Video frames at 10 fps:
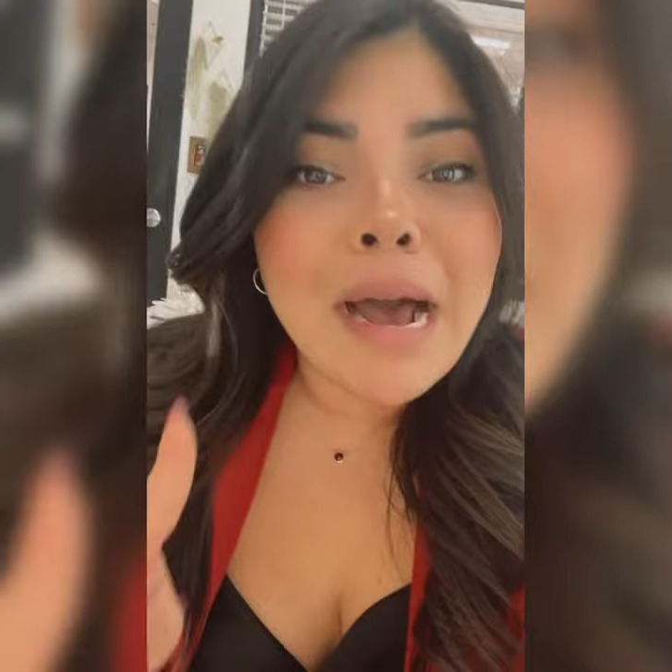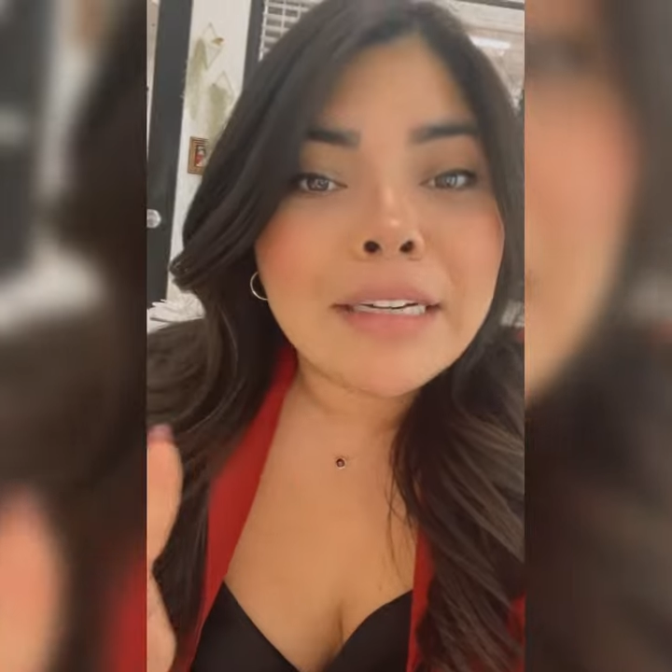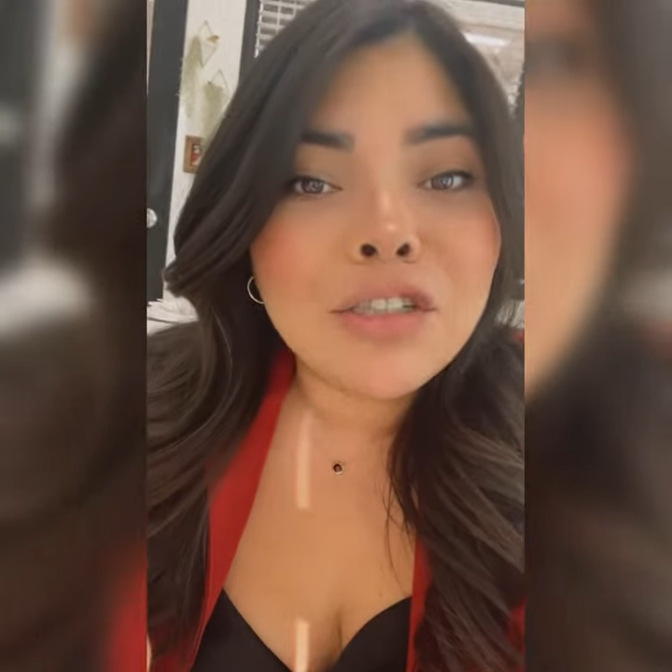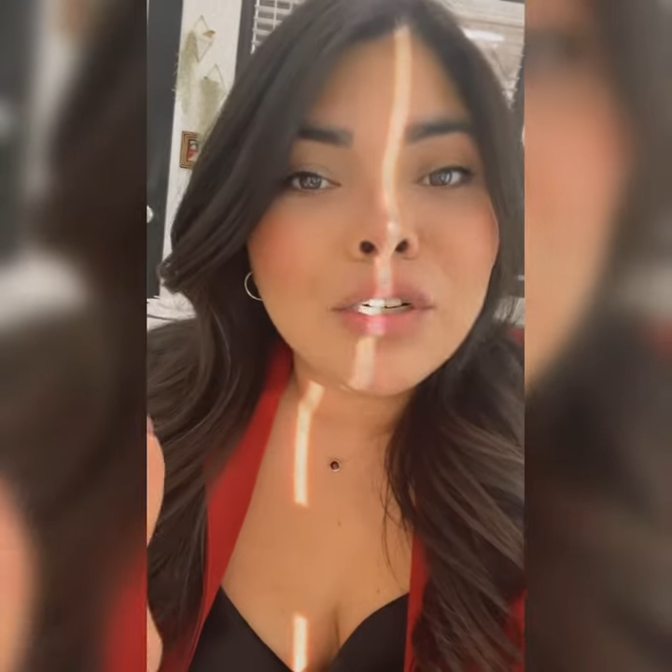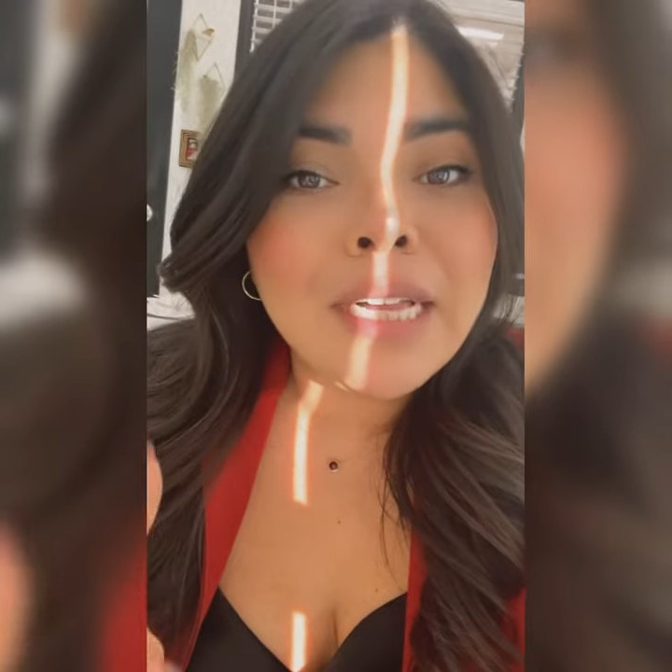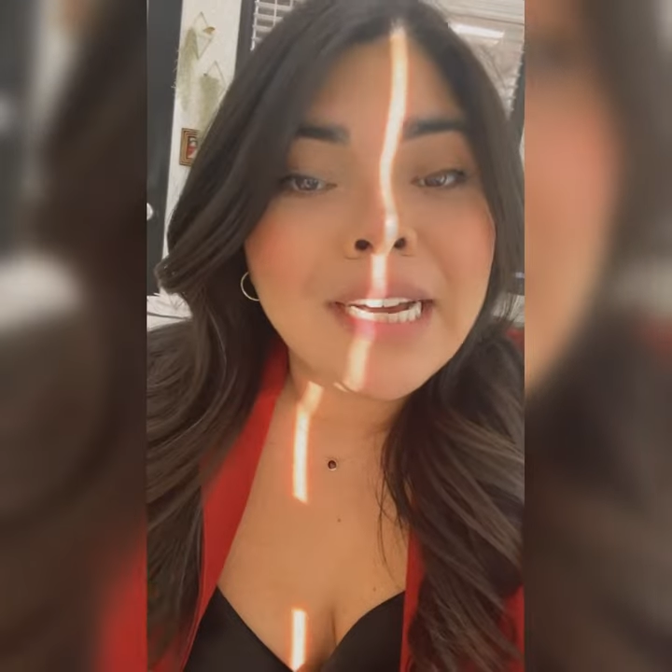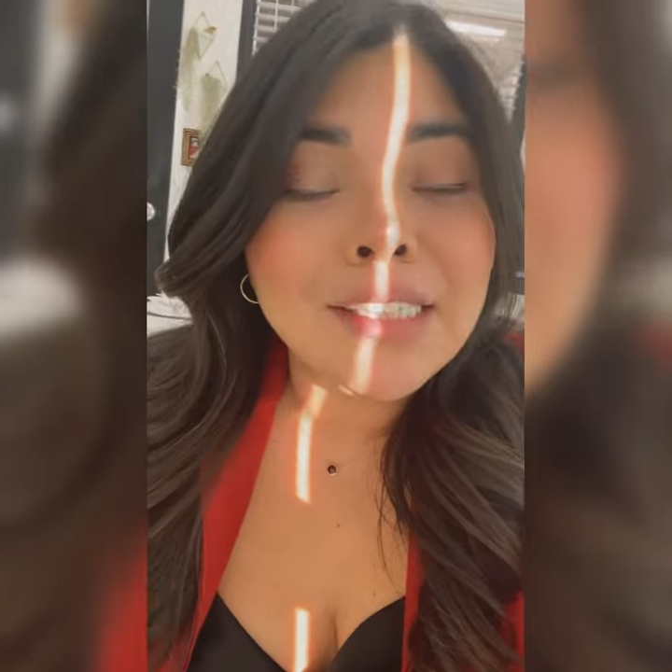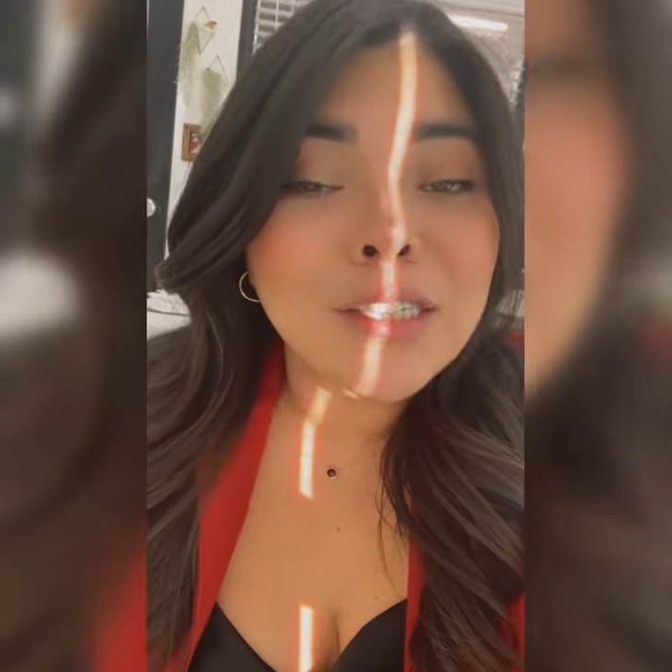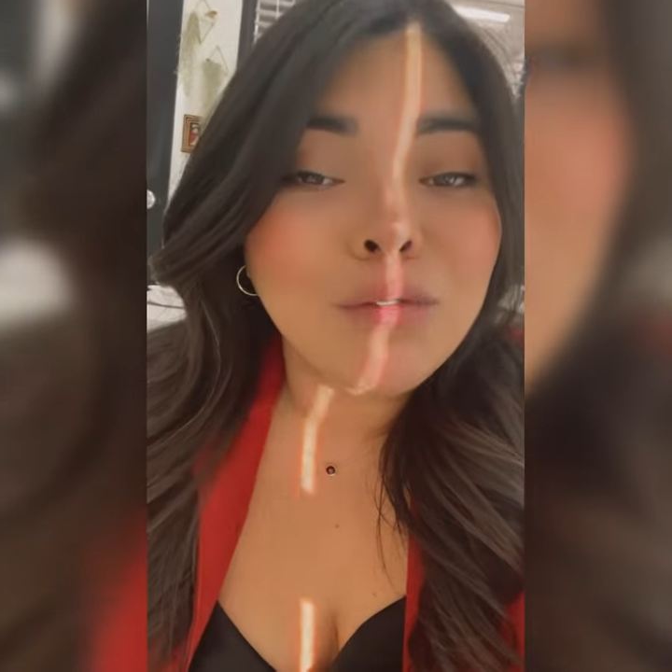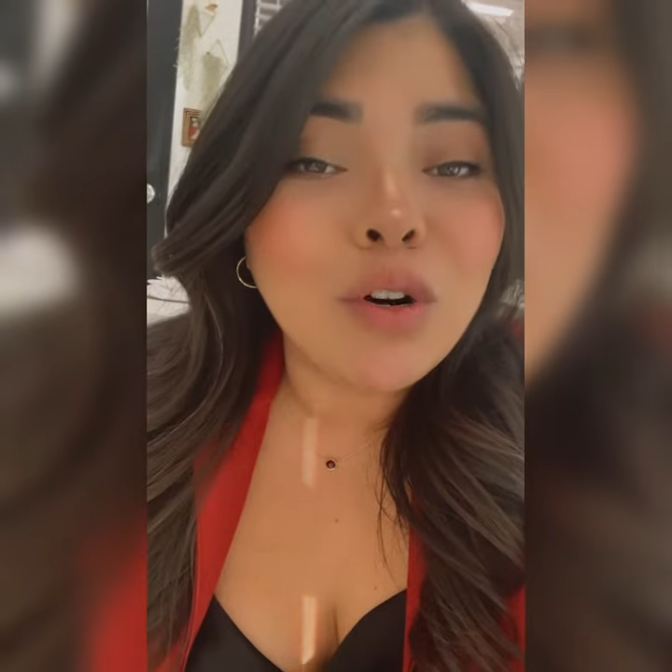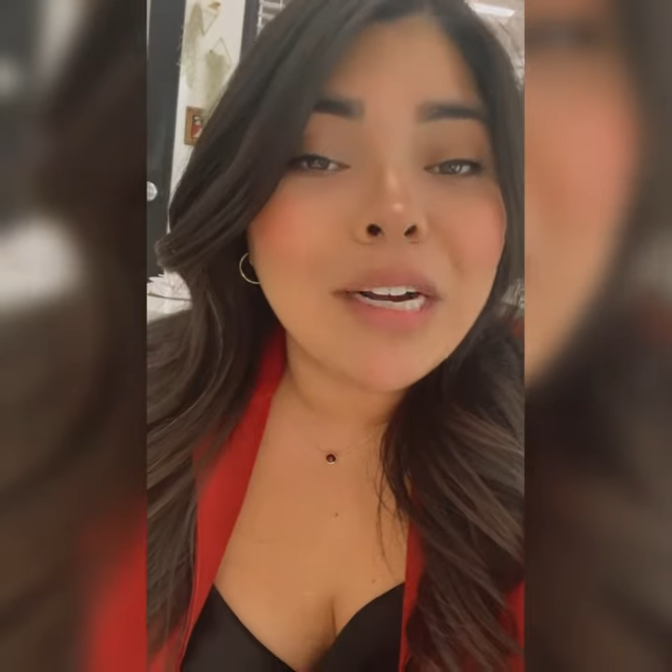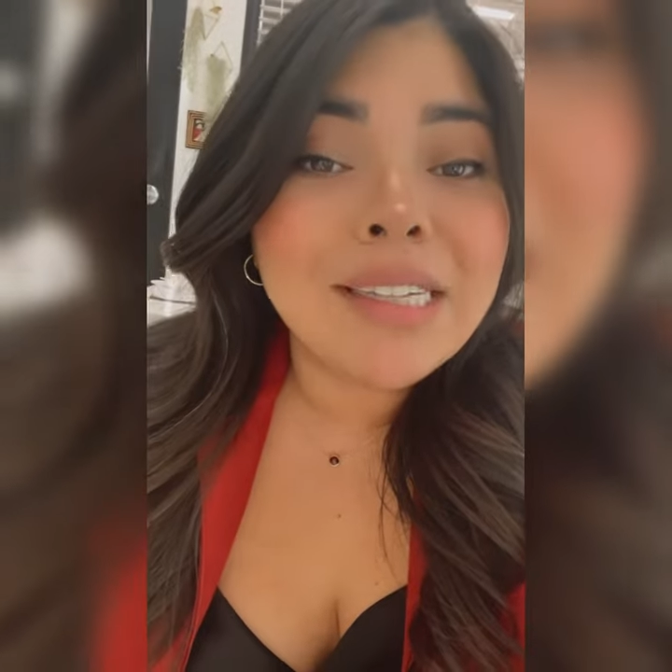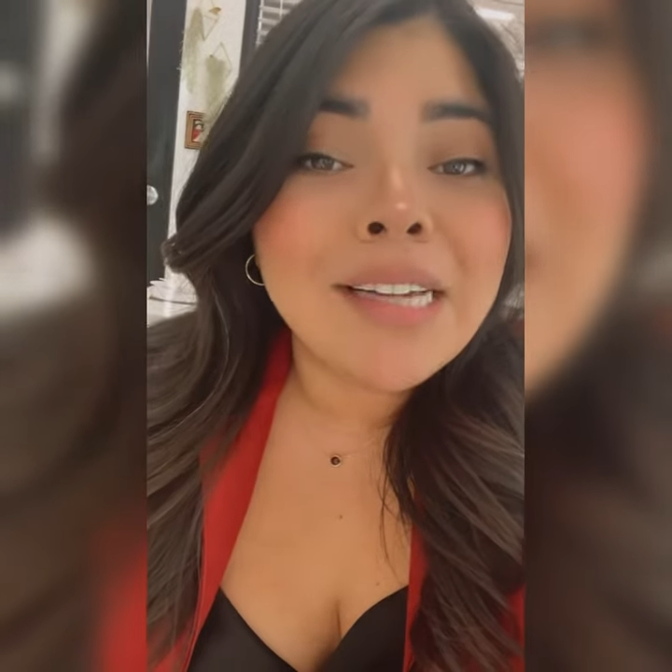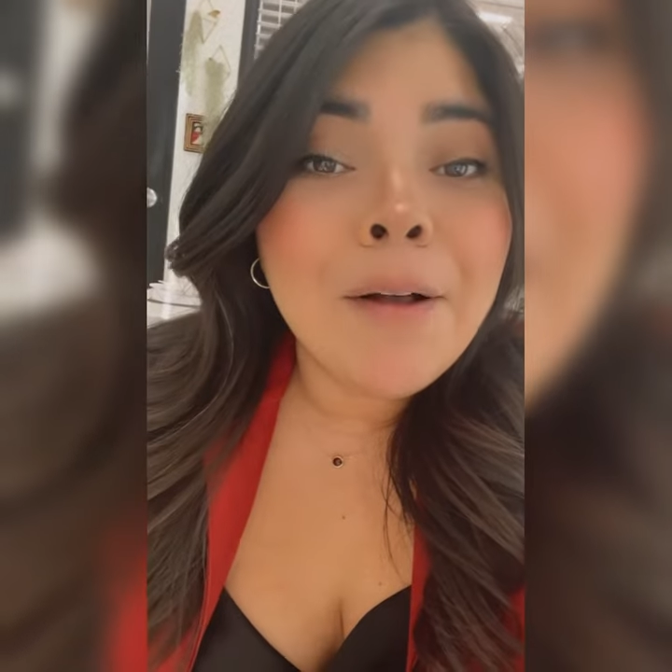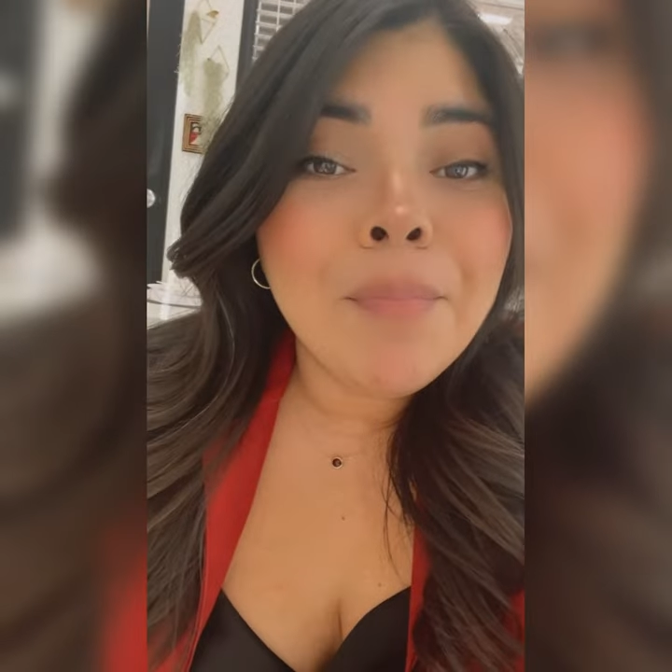master classes for us